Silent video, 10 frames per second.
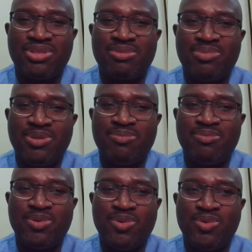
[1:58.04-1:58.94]
the
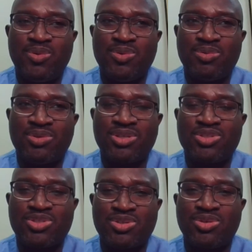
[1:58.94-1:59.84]
people who
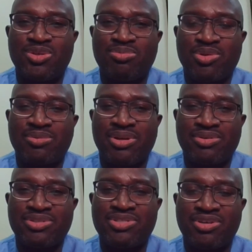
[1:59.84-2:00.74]
control the program that
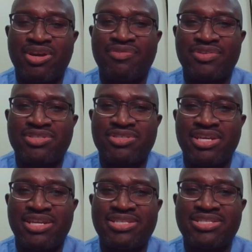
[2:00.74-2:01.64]
runs your office
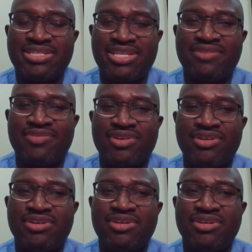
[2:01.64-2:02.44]
that it's never